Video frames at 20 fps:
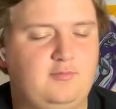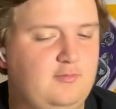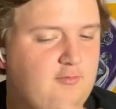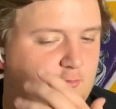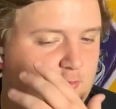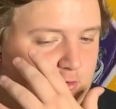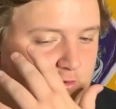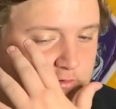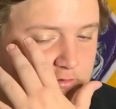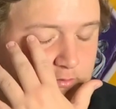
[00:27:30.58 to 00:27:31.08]

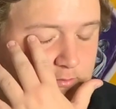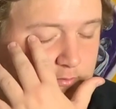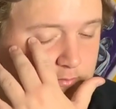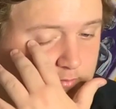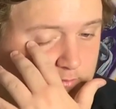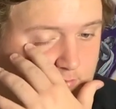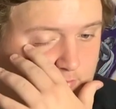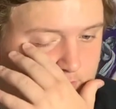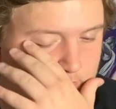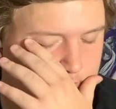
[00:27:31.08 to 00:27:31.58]
was
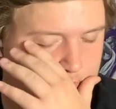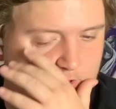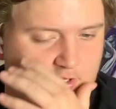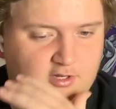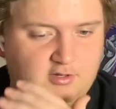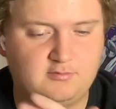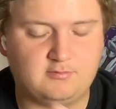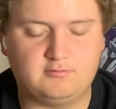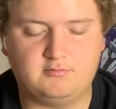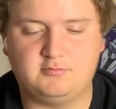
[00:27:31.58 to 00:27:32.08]

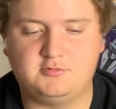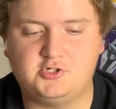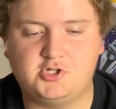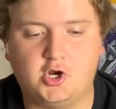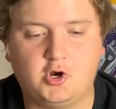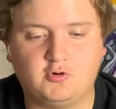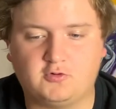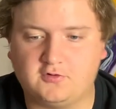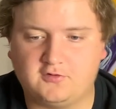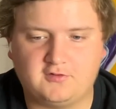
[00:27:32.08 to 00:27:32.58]
getting
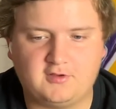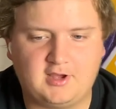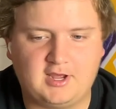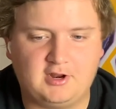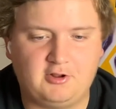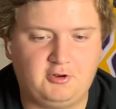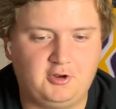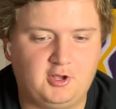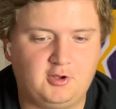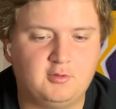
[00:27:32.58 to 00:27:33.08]
joked or something. I
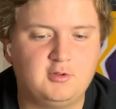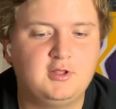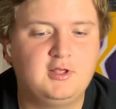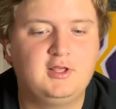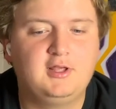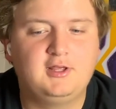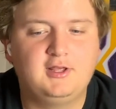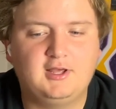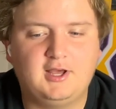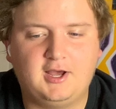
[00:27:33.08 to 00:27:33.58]
don't
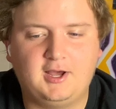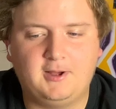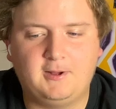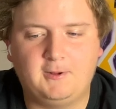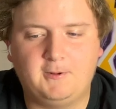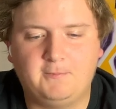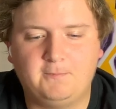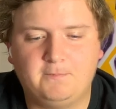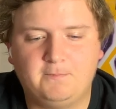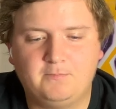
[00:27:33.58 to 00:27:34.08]

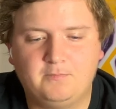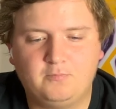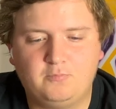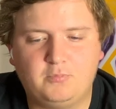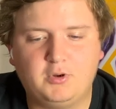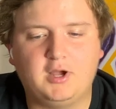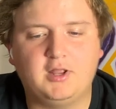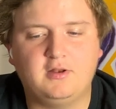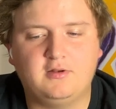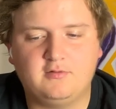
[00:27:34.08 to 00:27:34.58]
know.
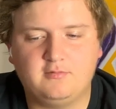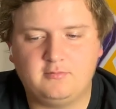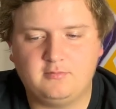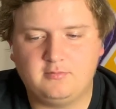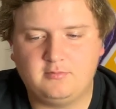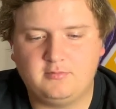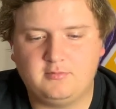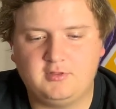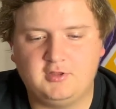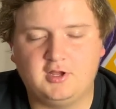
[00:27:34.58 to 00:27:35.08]
But
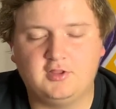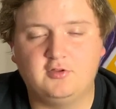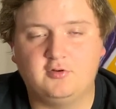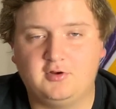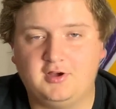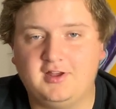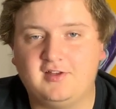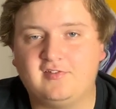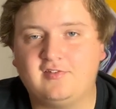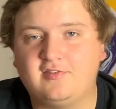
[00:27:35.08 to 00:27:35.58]

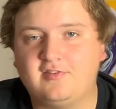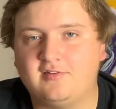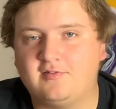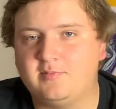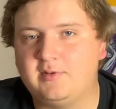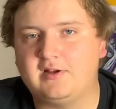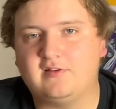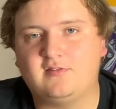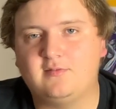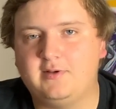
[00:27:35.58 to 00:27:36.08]
nonetheless, this
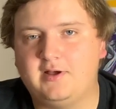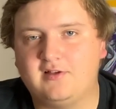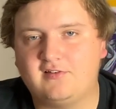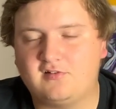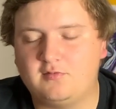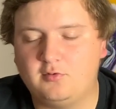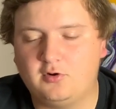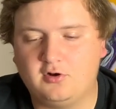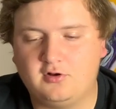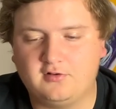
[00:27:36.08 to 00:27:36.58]
makes the
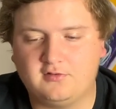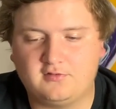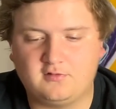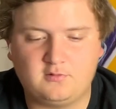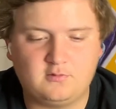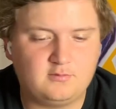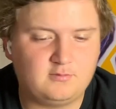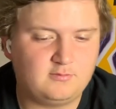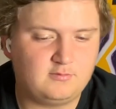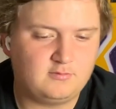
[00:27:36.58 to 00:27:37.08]
basketball
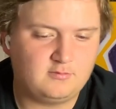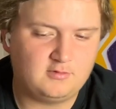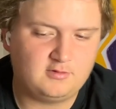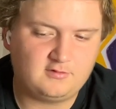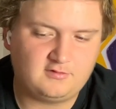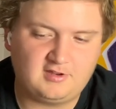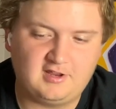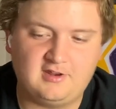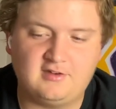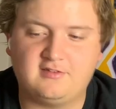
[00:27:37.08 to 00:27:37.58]

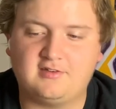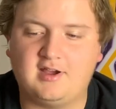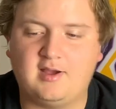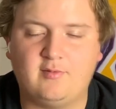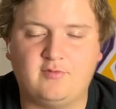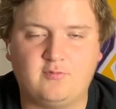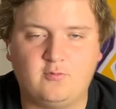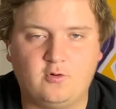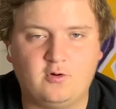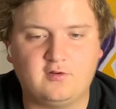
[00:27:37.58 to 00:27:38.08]
10
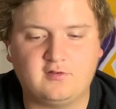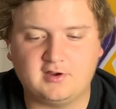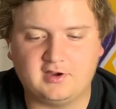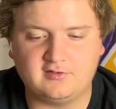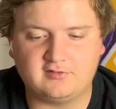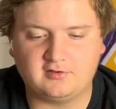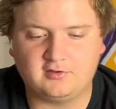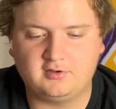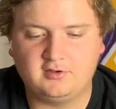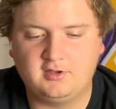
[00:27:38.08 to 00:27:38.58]
times more
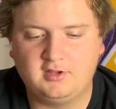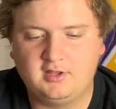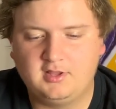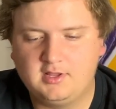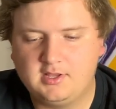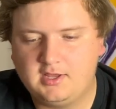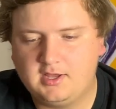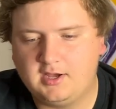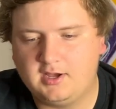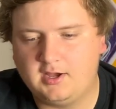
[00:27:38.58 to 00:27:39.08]
enticing,
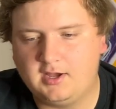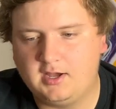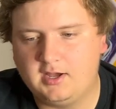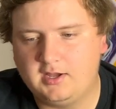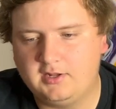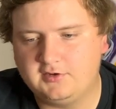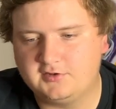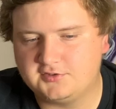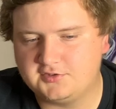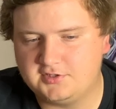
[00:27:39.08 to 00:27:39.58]

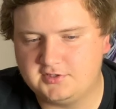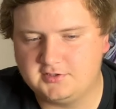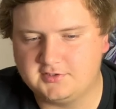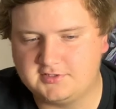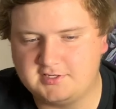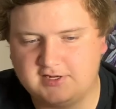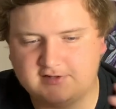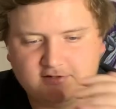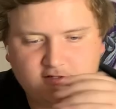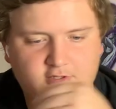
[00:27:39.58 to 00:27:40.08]

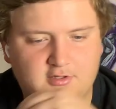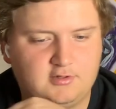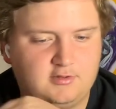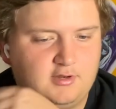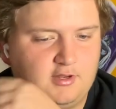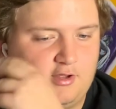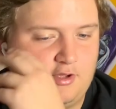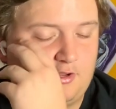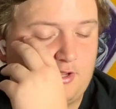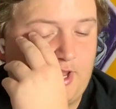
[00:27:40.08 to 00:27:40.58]
just as a
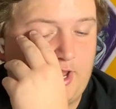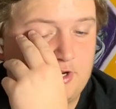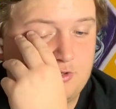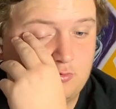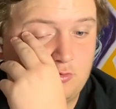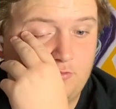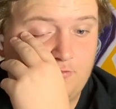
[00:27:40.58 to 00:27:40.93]
casual